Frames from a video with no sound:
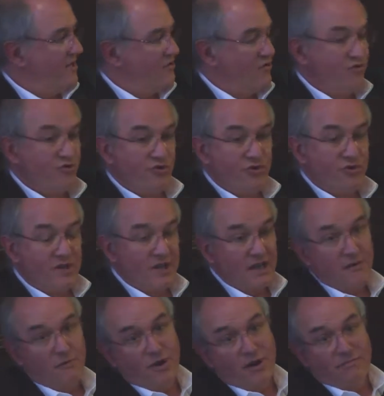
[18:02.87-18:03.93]
resolution
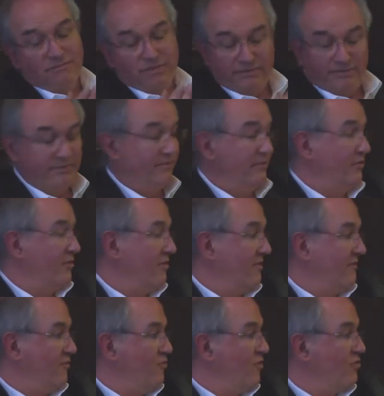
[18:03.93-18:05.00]
saying, well, you know,
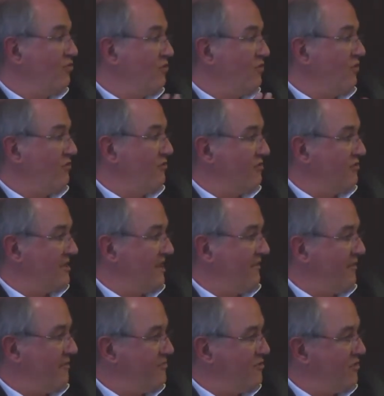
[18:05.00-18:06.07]
if you want to call yourself
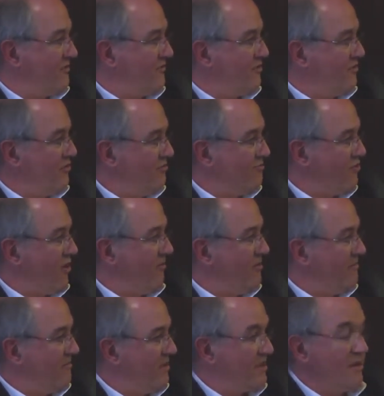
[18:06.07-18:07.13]
observer, no
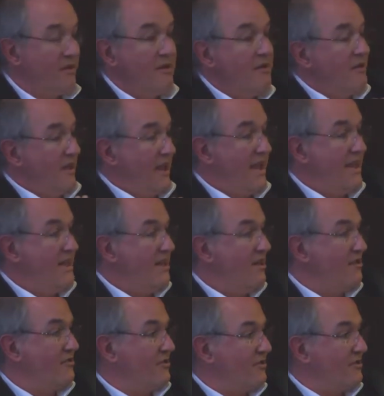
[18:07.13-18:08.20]
problem, but any
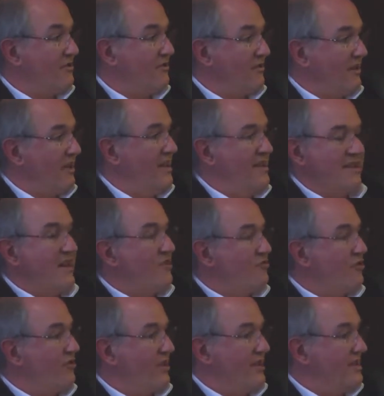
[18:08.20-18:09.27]
other
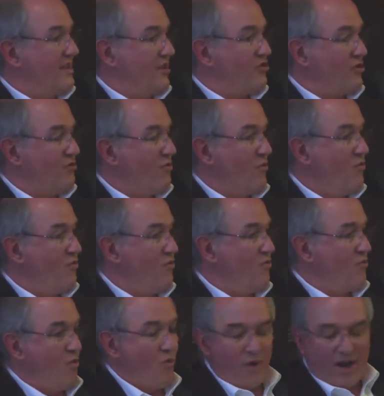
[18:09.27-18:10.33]
international organization
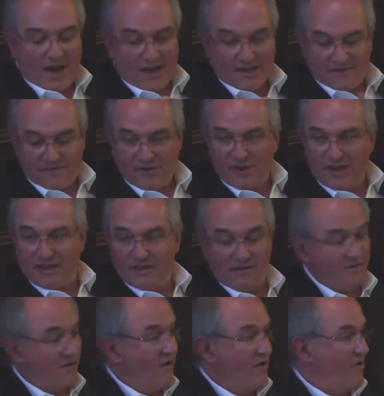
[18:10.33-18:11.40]
who will ask for it
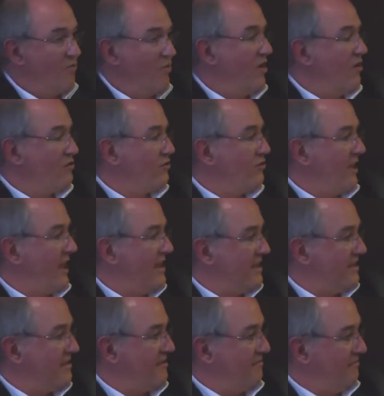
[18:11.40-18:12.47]
will also get
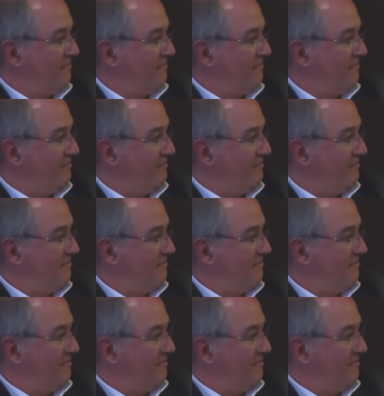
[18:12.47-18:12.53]
it.